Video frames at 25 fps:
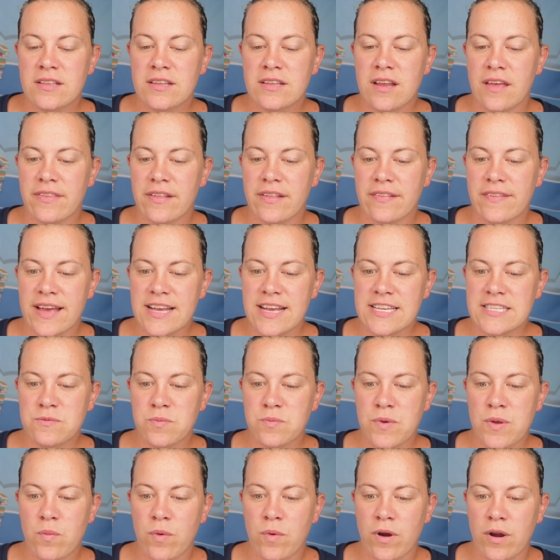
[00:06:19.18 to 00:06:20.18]

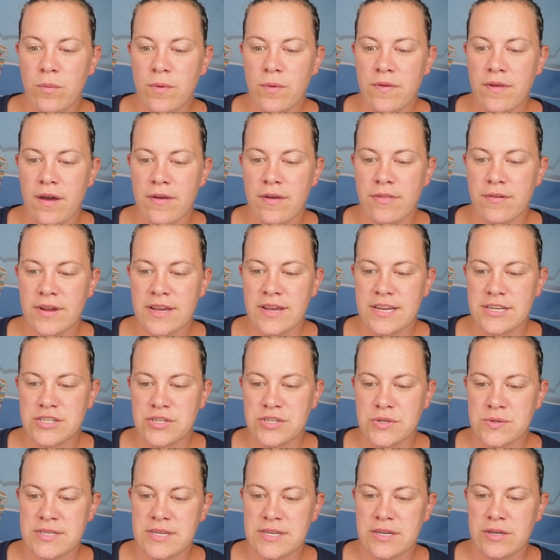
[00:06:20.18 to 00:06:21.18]
Nonetheless, we work with other
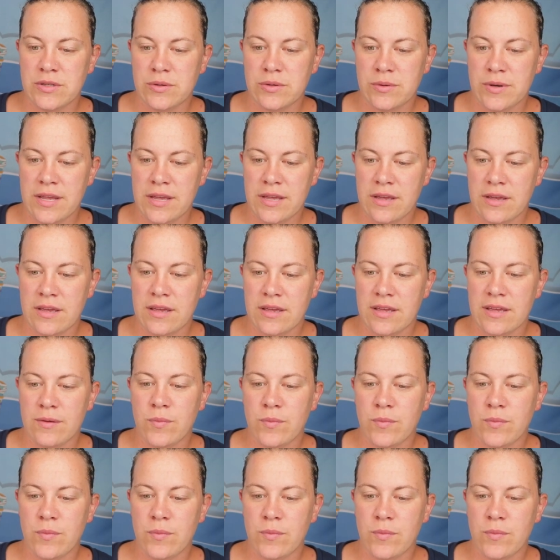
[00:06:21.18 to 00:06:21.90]
issuers, including